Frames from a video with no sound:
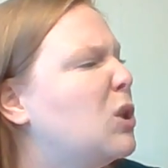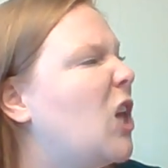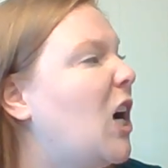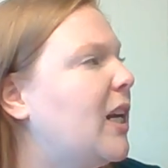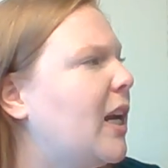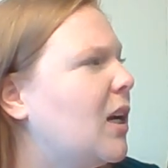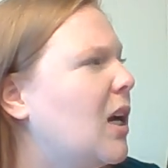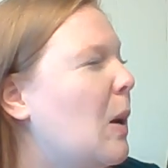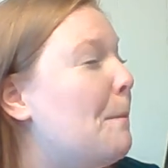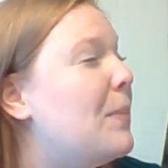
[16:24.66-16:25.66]
plotting,
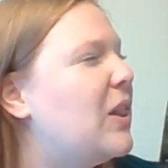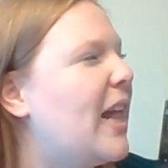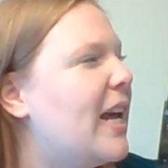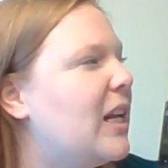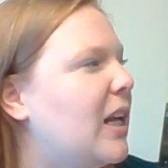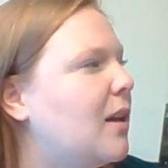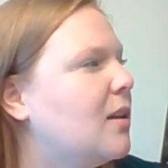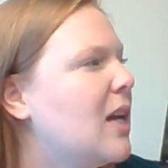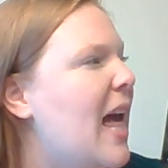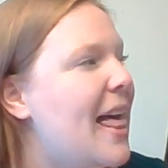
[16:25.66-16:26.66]
planning.
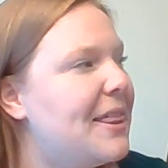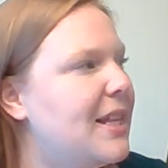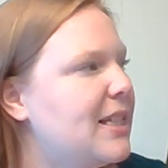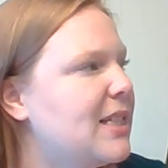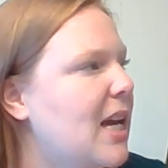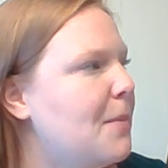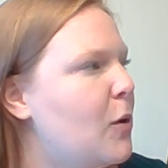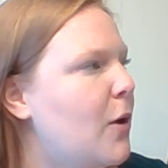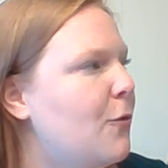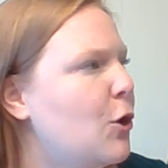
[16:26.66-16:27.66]
This time,
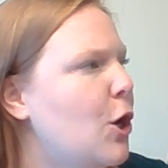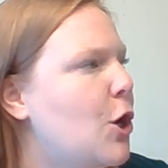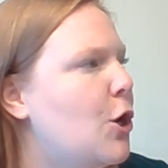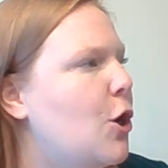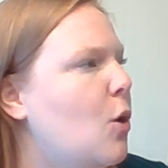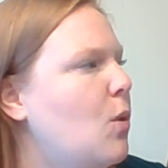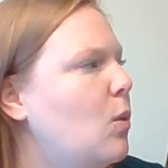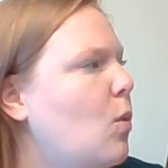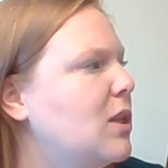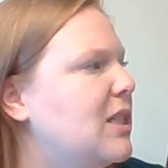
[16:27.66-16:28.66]
however, no
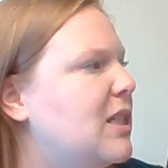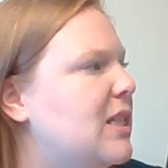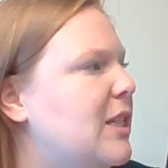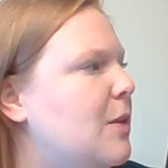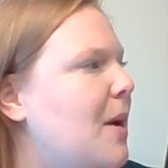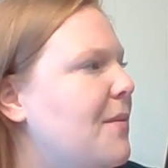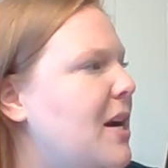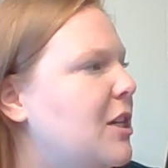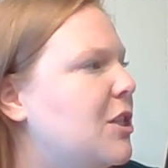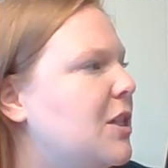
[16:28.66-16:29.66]
one wanted to steal my
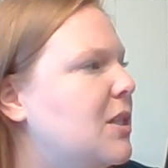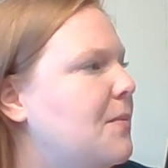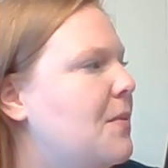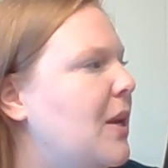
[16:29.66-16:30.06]
radishes.